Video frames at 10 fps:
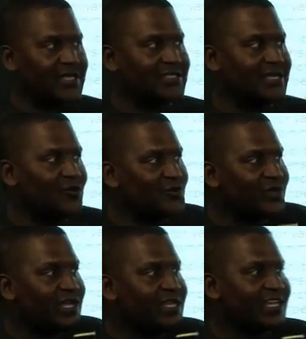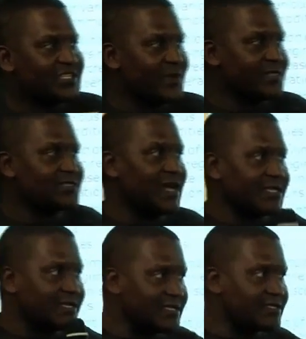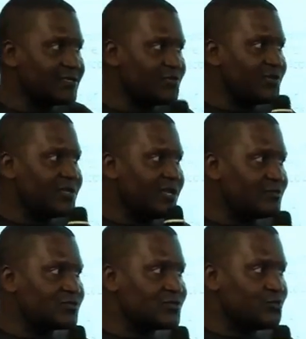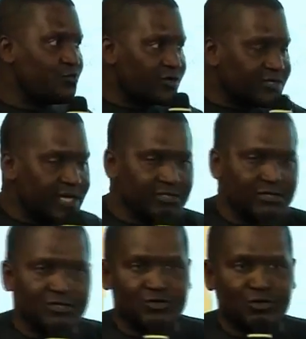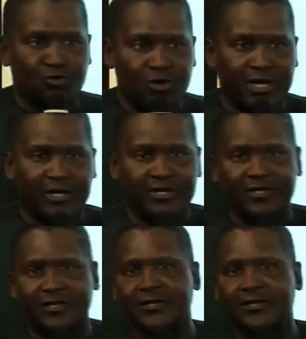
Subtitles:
that there won't be any expansion. At least they've been able to box us into a corner